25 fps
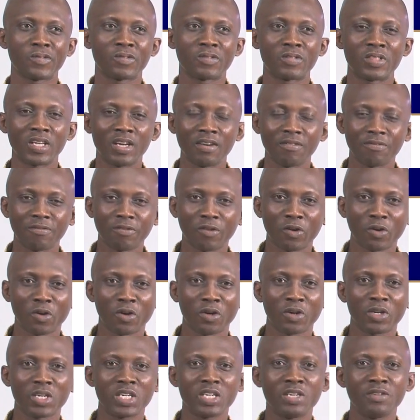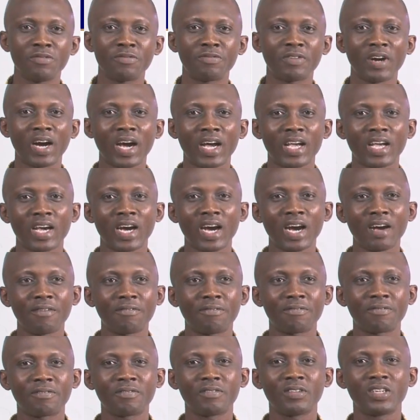Therefore, if I
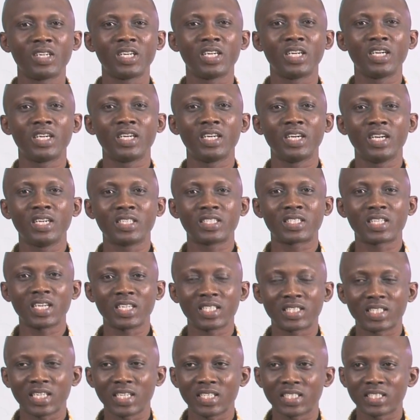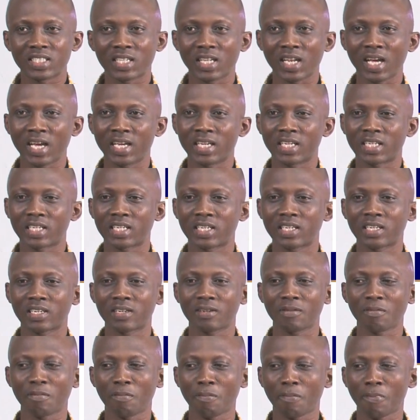have a sentence like,
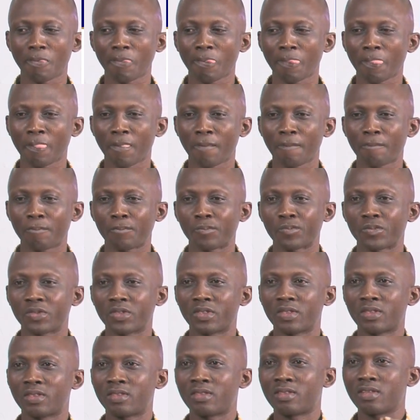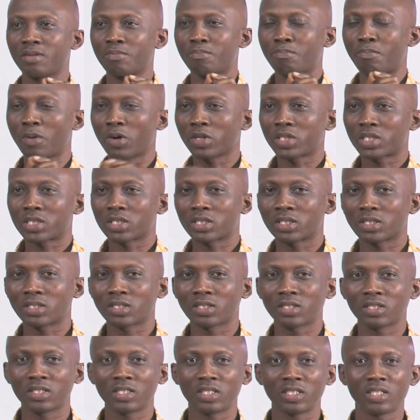the
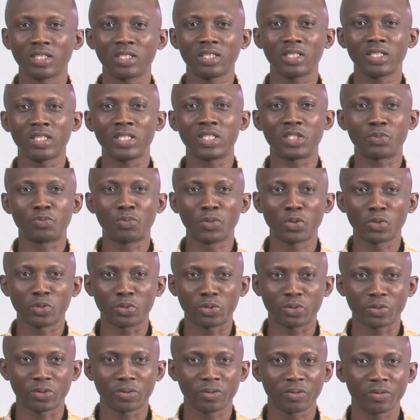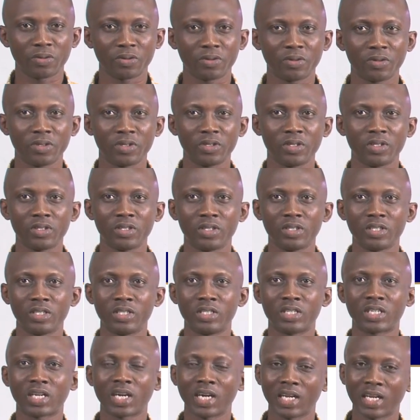bottle is blue
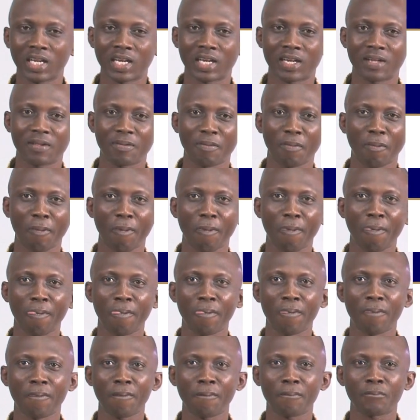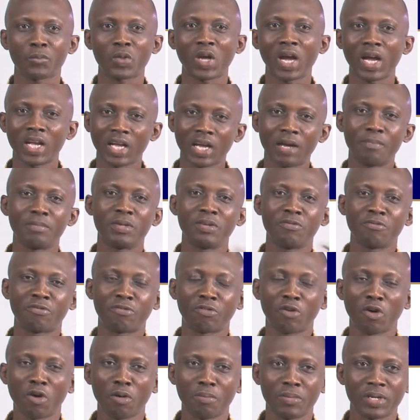in color, I am
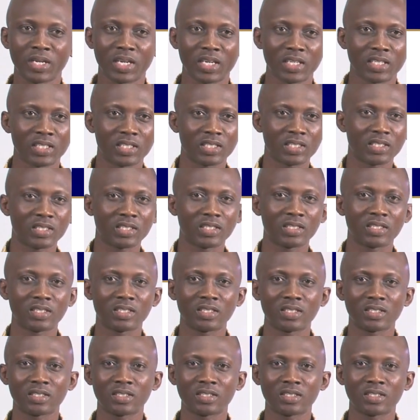informing us